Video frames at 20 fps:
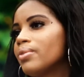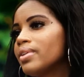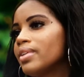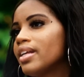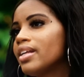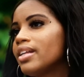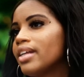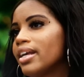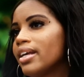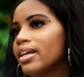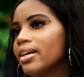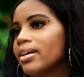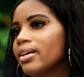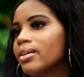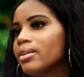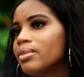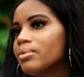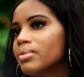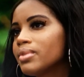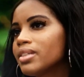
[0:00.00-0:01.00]
When that day
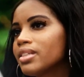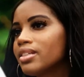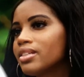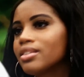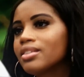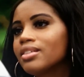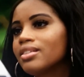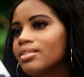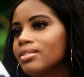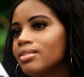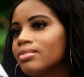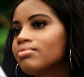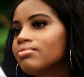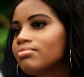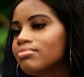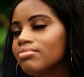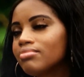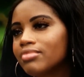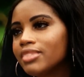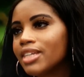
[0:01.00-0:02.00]
comes, he'll
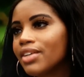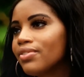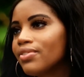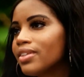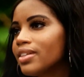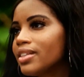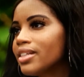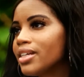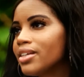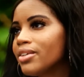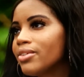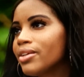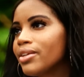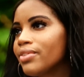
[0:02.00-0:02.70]
definitely tell